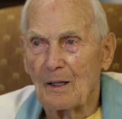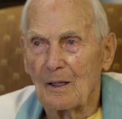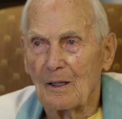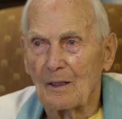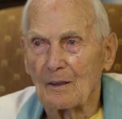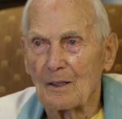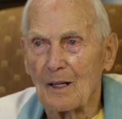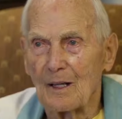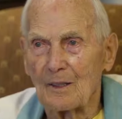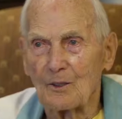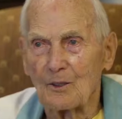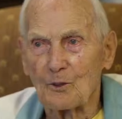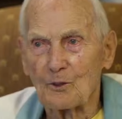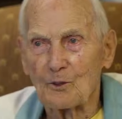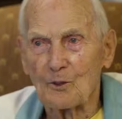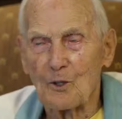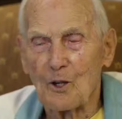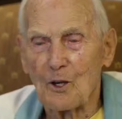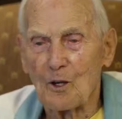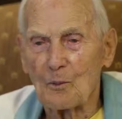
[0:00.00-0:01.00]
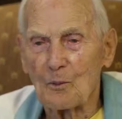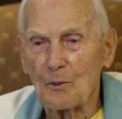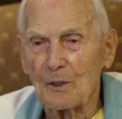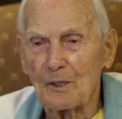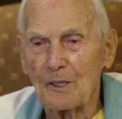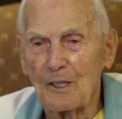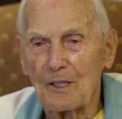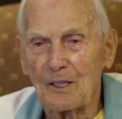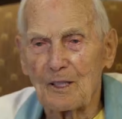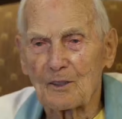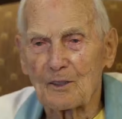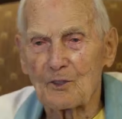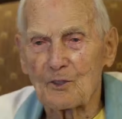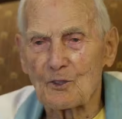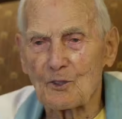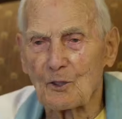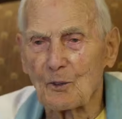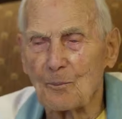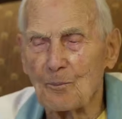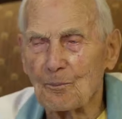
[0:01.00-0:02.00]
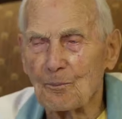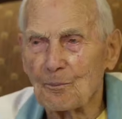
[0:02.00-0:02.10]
And I don't know how many extra